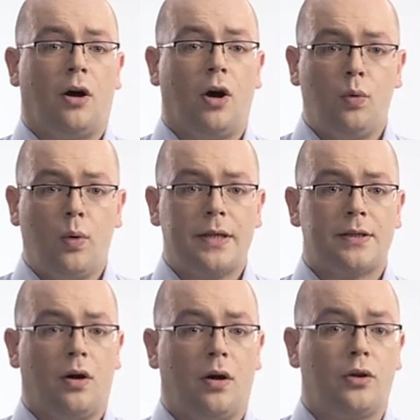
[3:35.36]

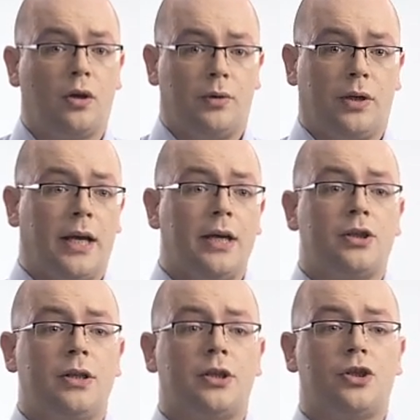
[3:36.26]
always-on
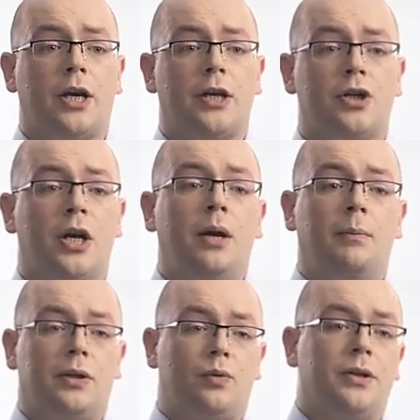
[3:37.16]
communication exchange
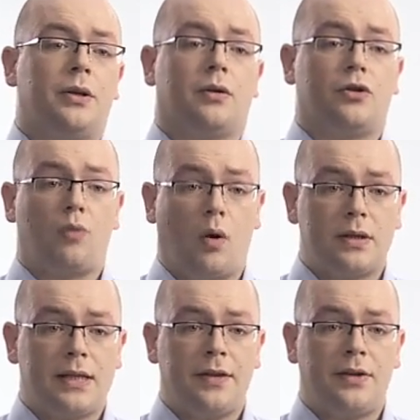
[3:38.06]
between the control
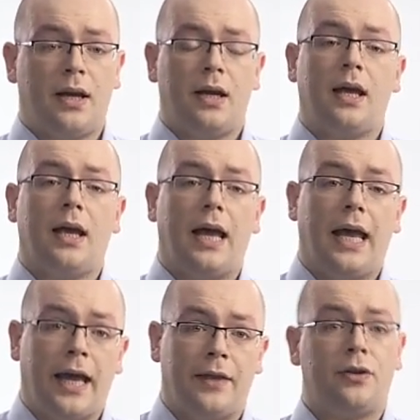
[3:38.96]
center
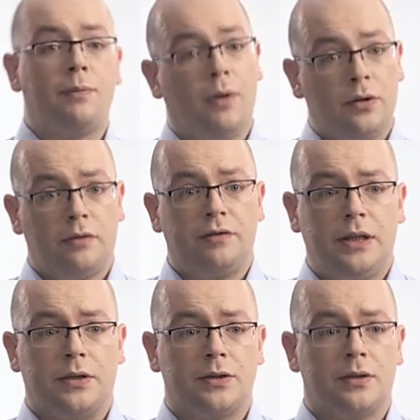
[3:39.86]
and the point of
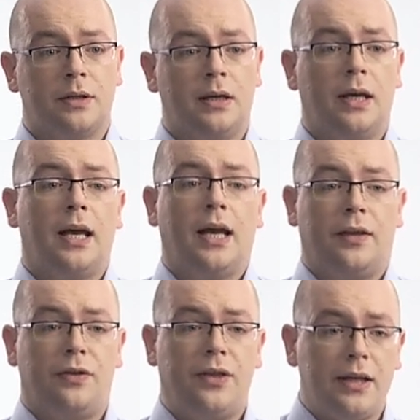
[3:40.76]
need.
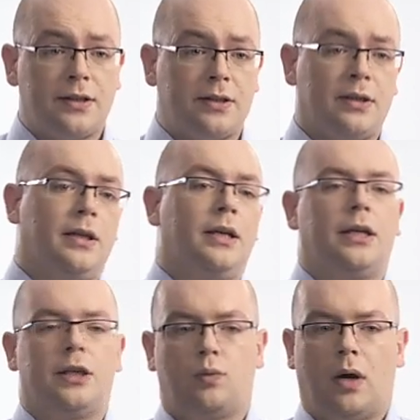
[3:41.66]
And this
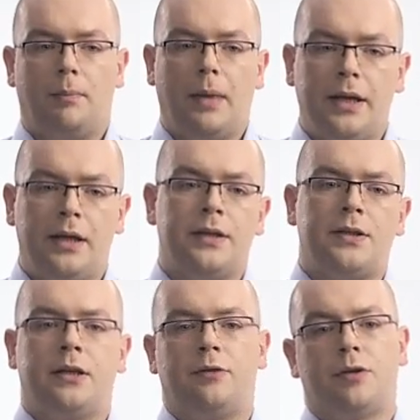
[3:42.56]
is why many
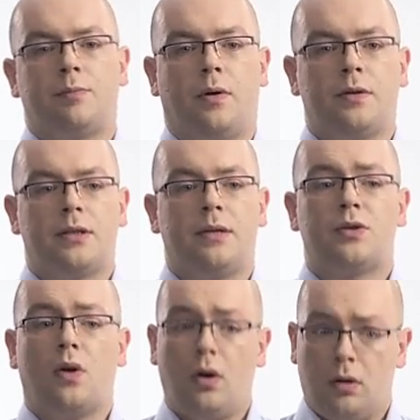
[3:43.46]
incident response
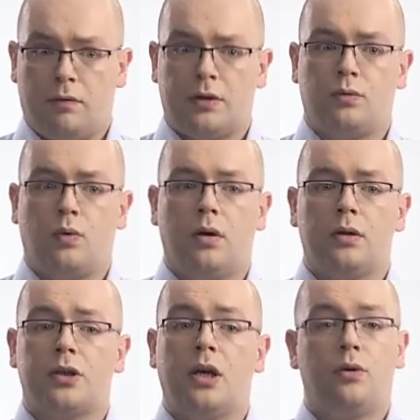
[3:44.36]
teams all over the
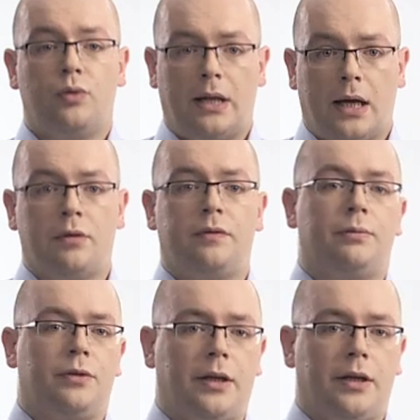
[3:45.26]
world rely on
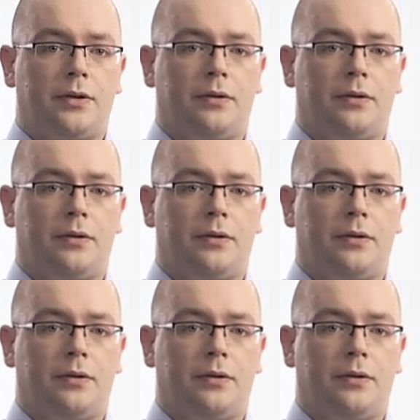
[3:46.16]
Viprinet.